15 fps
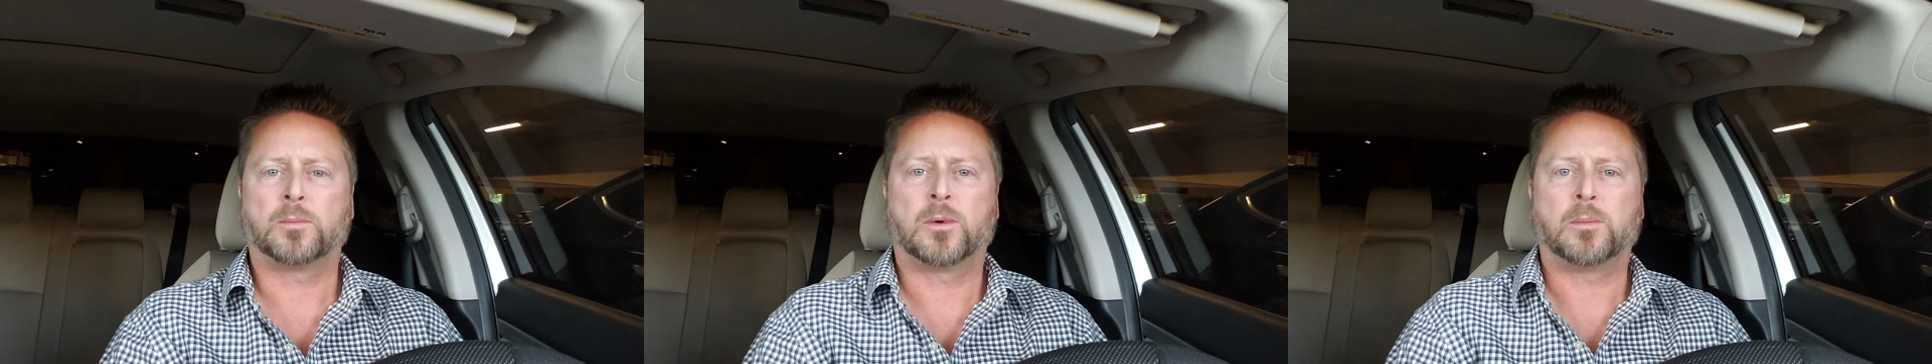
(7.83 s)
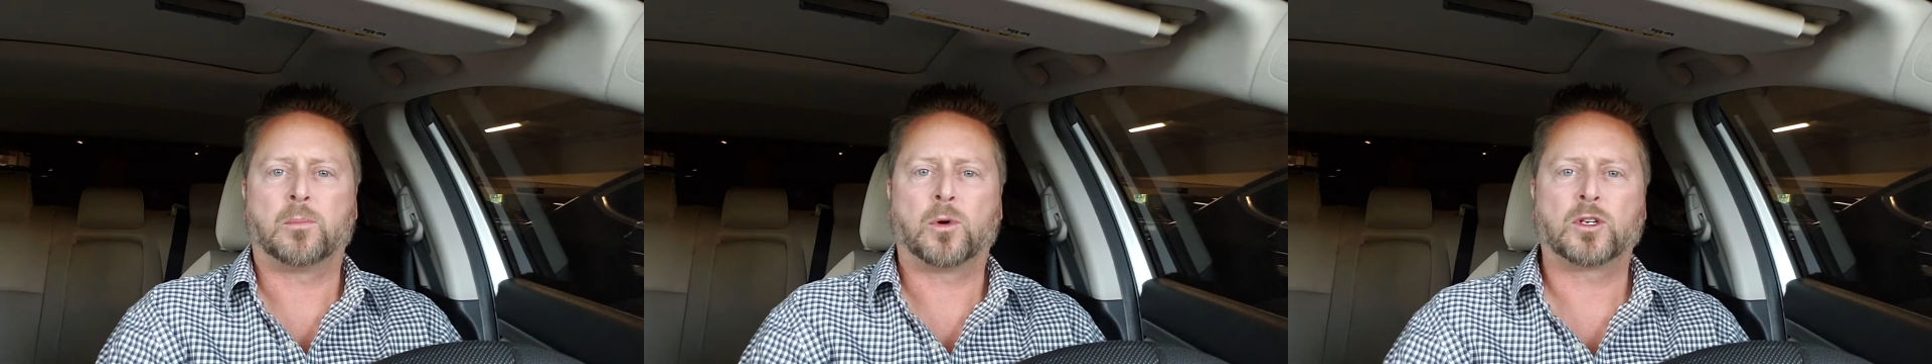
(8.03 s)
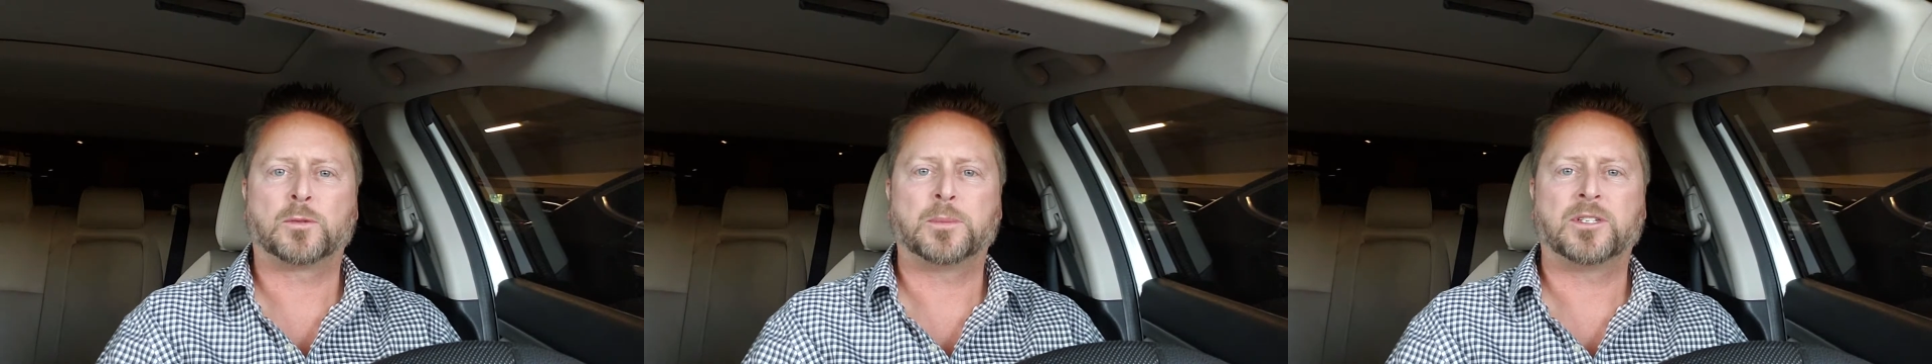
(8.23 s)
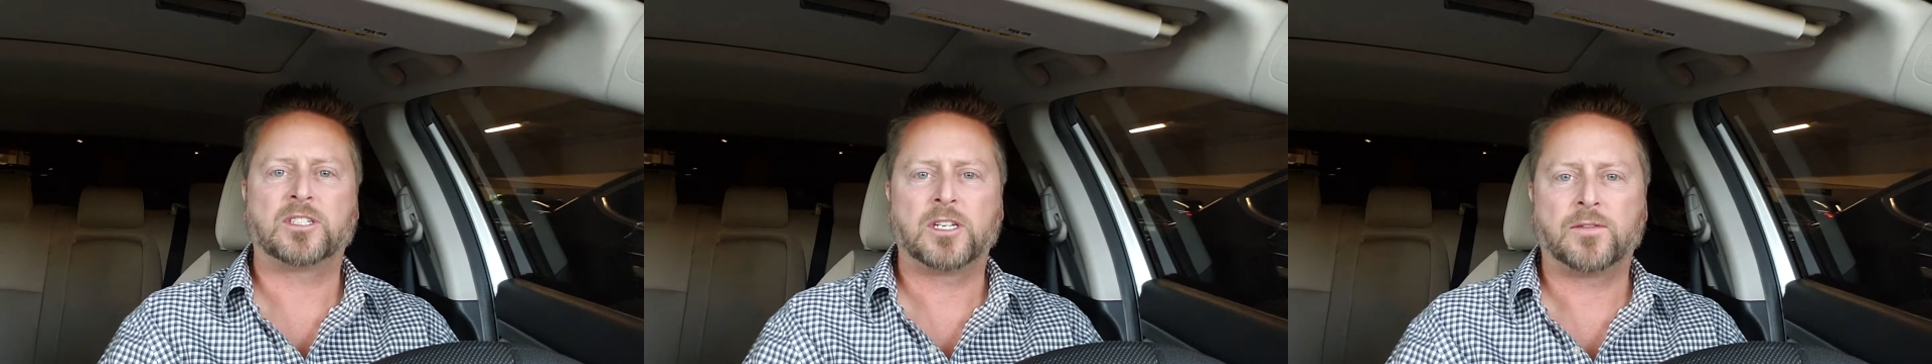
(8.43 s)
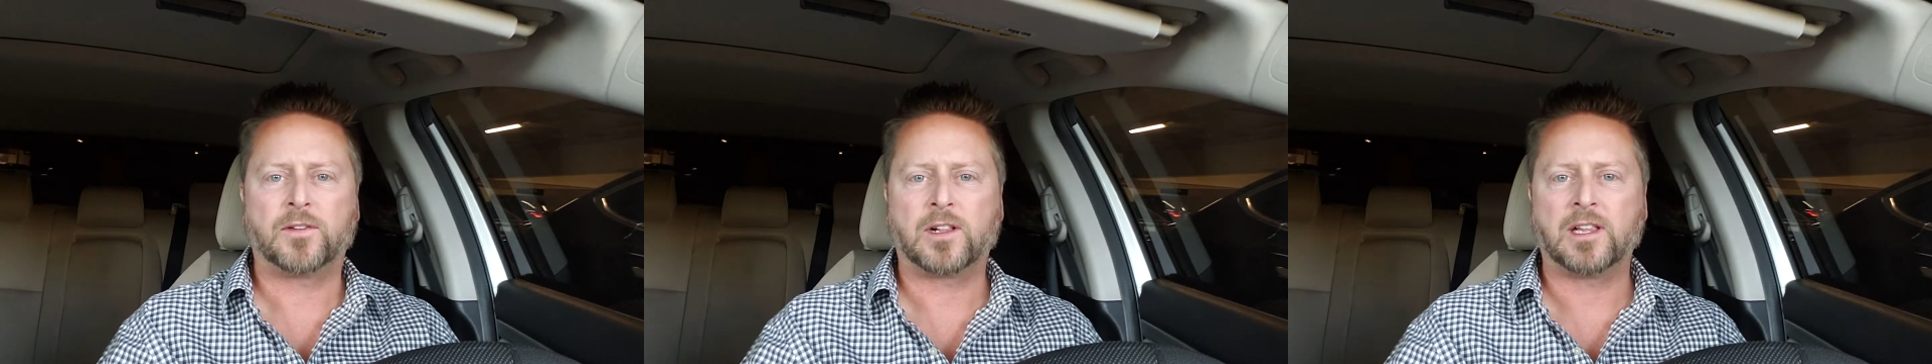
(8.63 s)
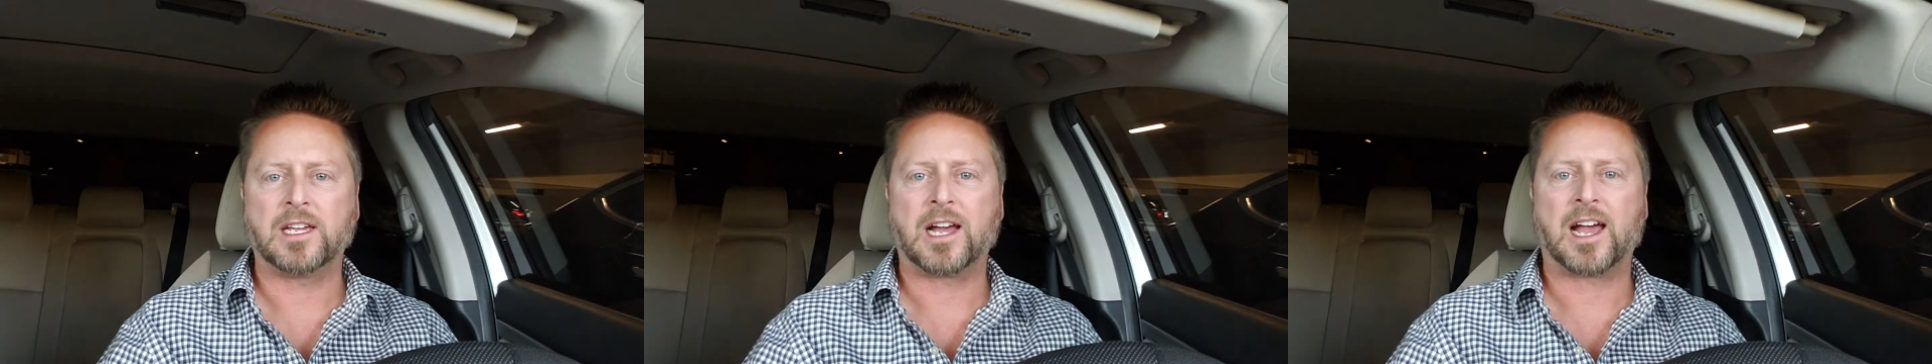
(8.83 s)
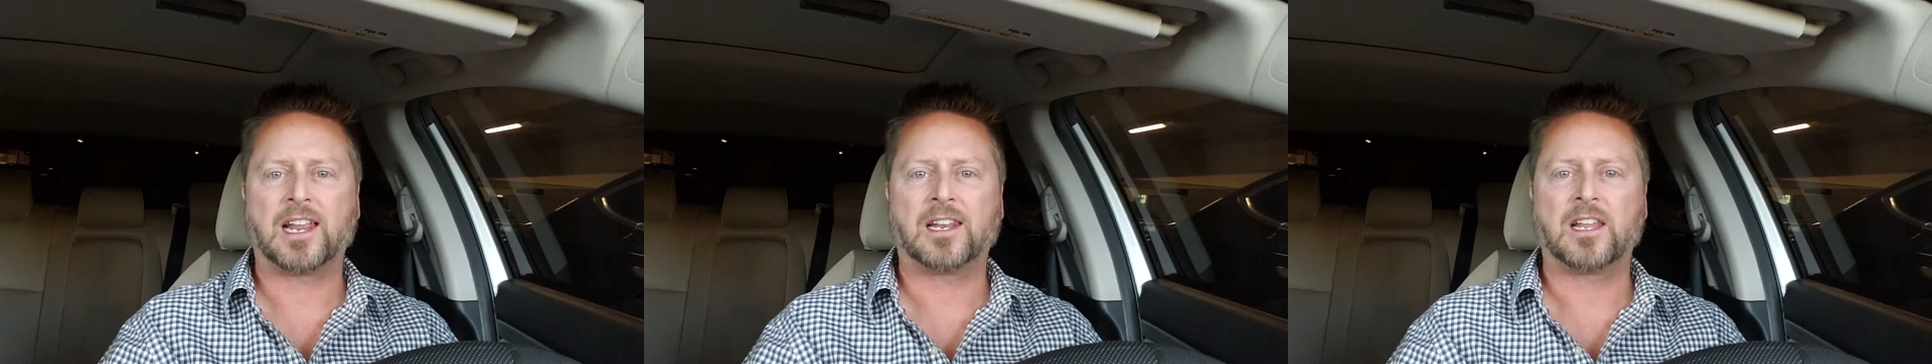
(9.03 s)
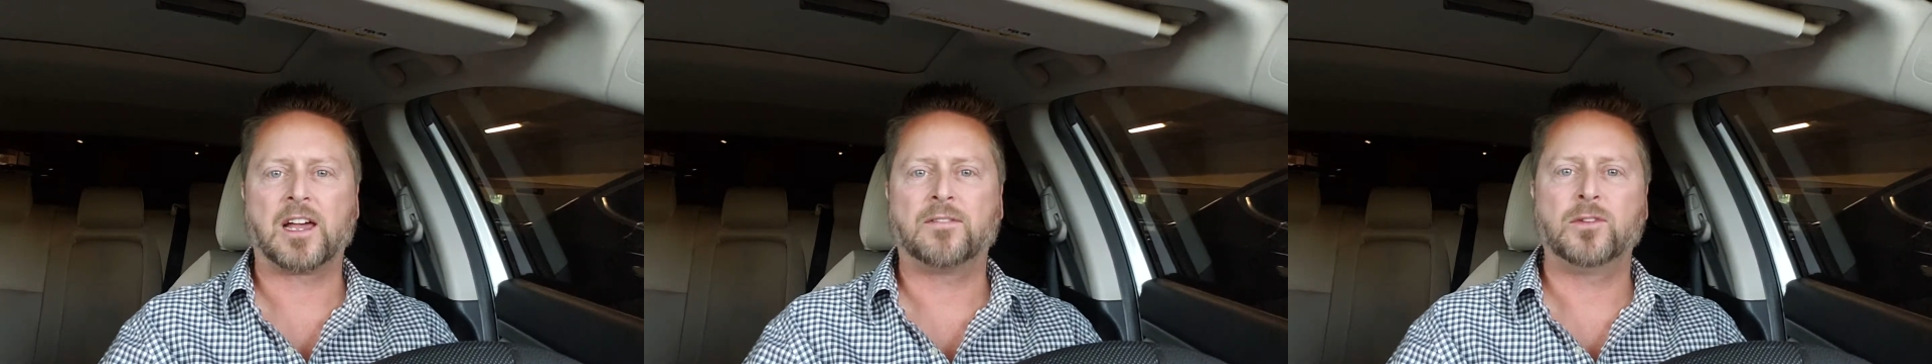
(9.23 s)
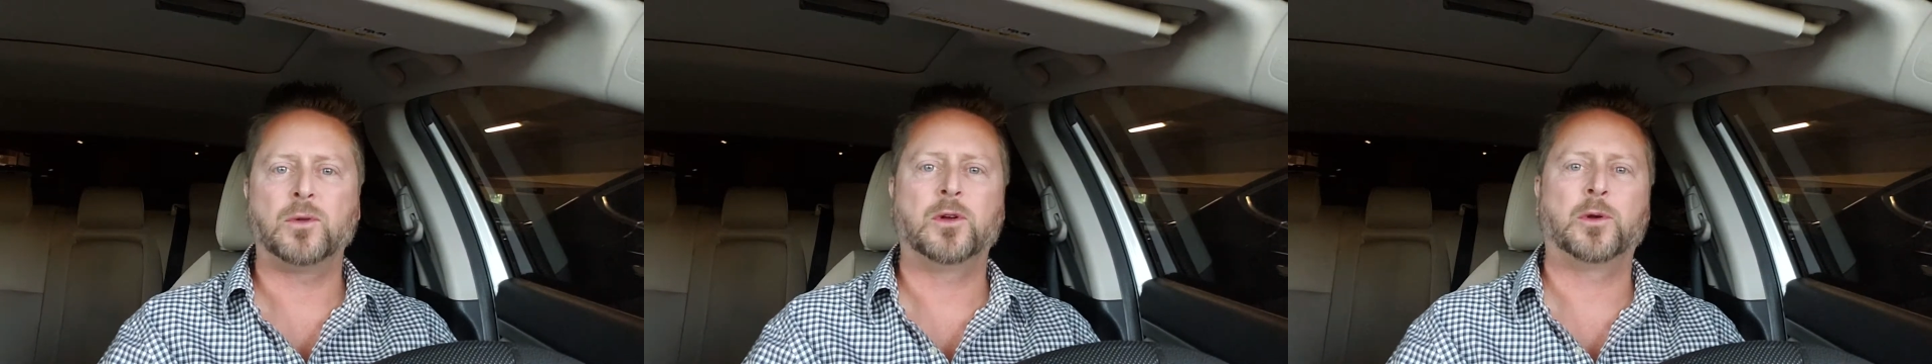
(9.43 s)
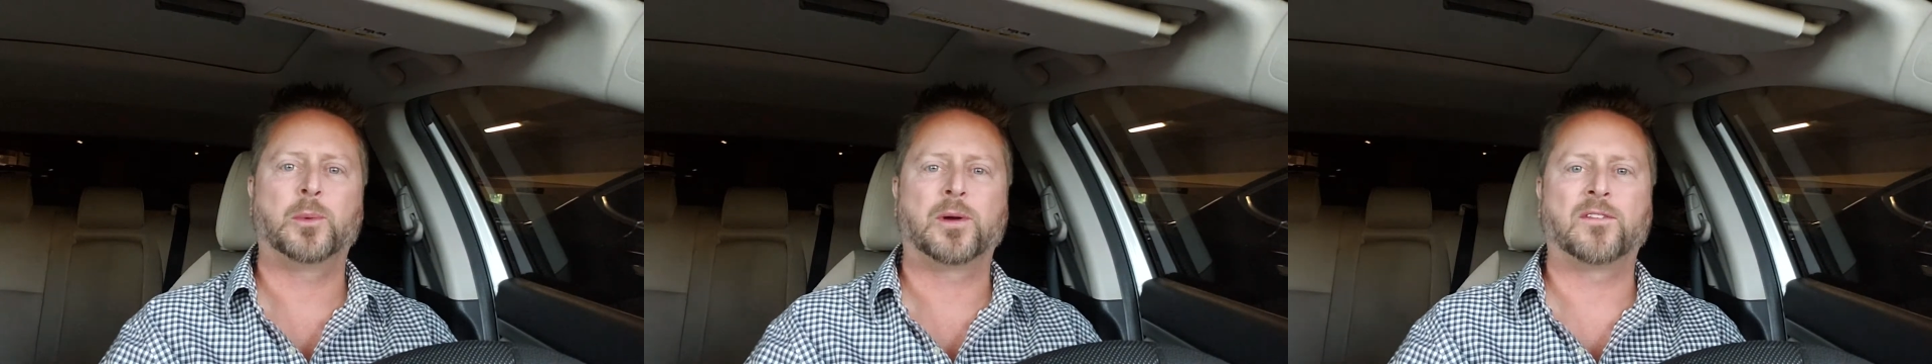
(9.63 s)
but more specifically, I love
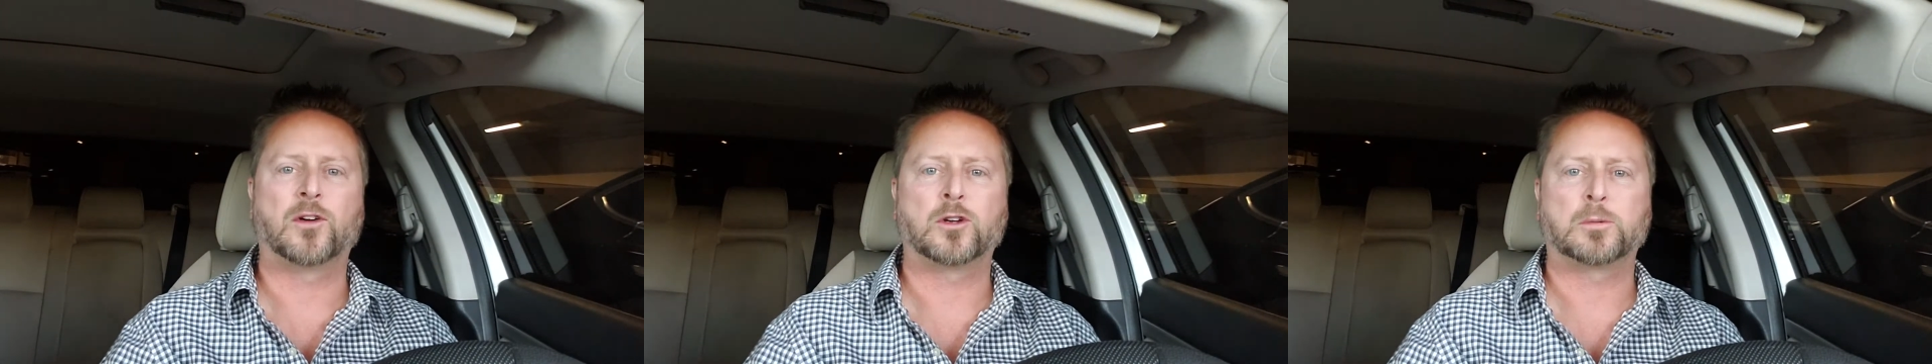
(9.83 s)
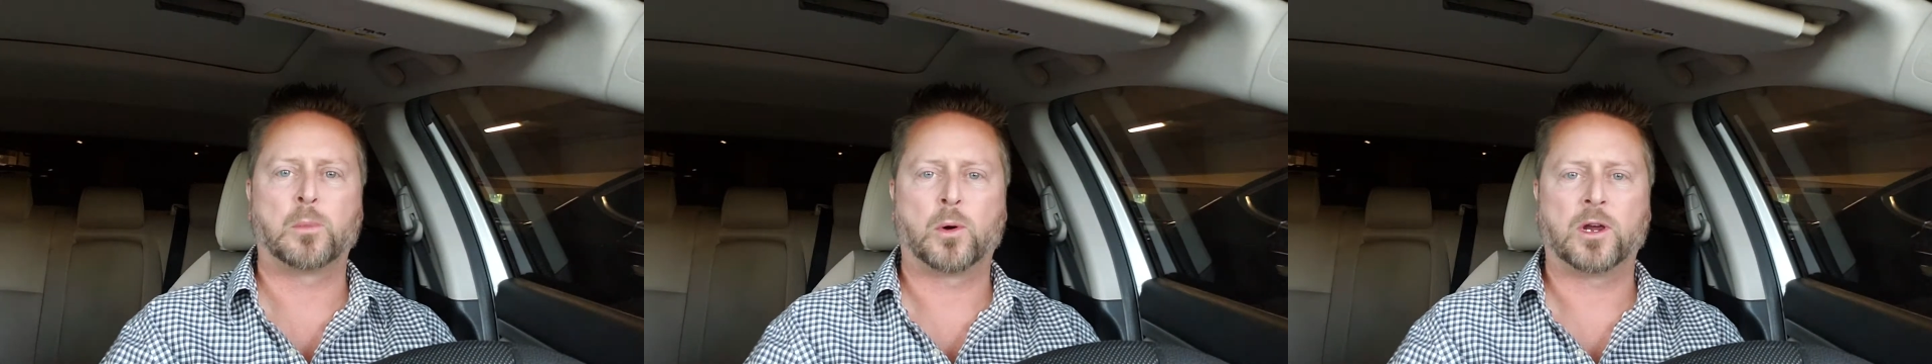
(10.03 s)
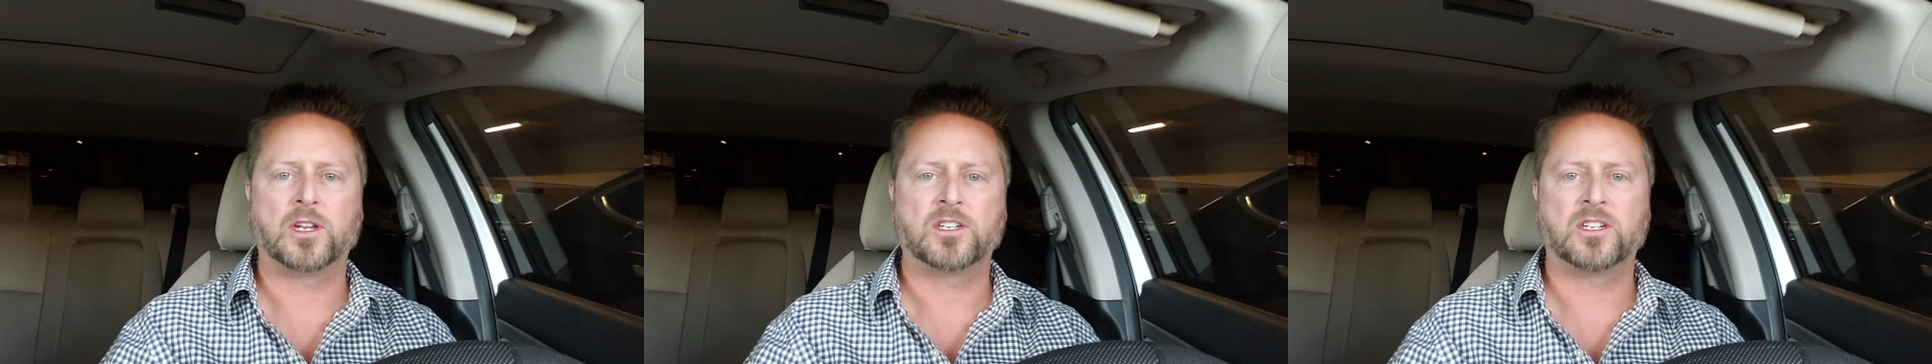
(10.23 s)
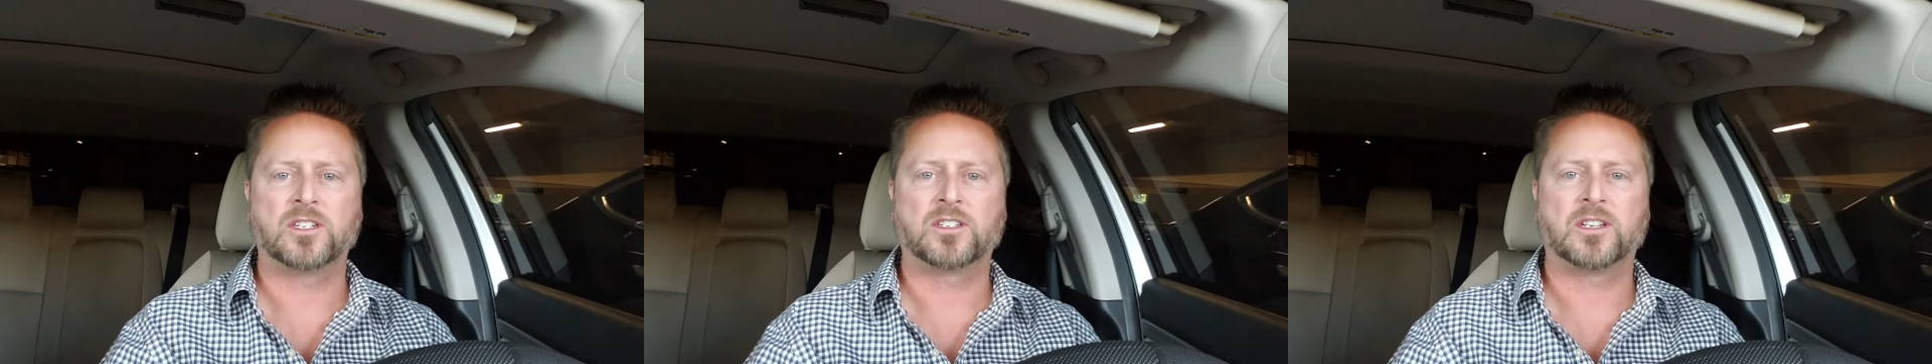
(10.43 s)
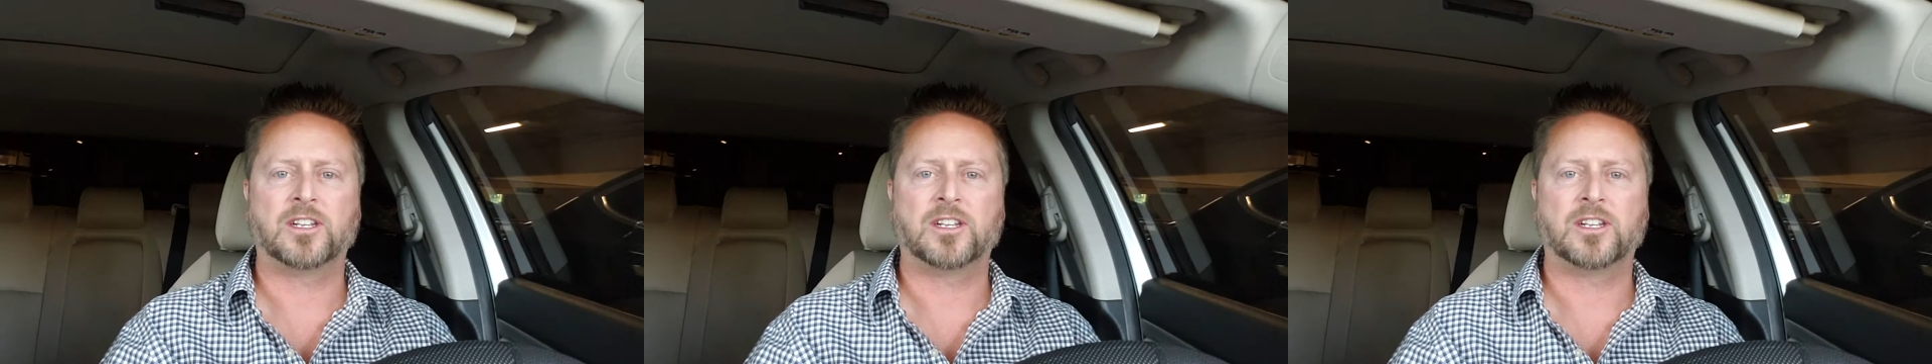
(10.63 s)
doing reverse mortgages.